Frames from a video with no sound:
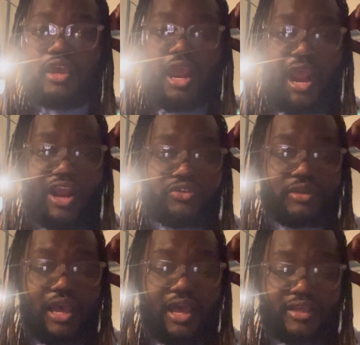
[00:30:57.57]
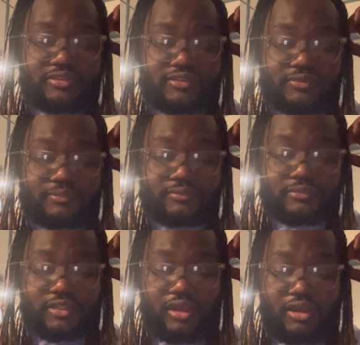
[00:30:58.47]
All right, you guys,
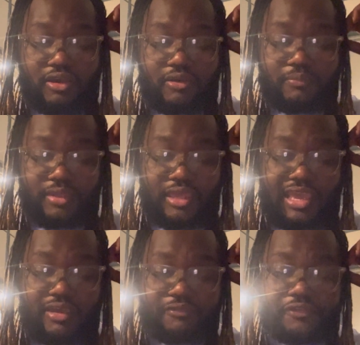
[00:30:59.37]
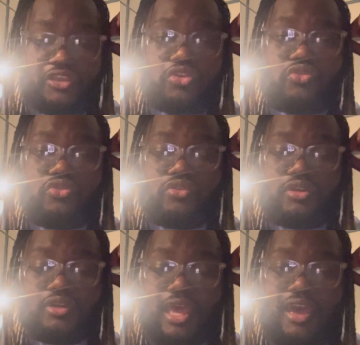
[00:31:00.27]
if you
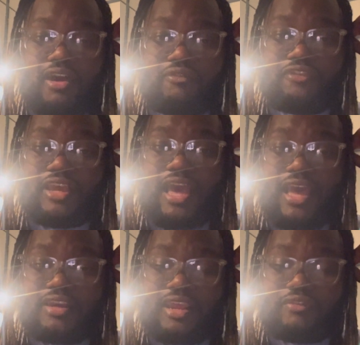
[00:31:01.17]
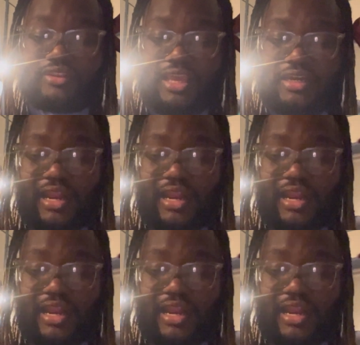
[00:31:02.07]
have forgotten everything that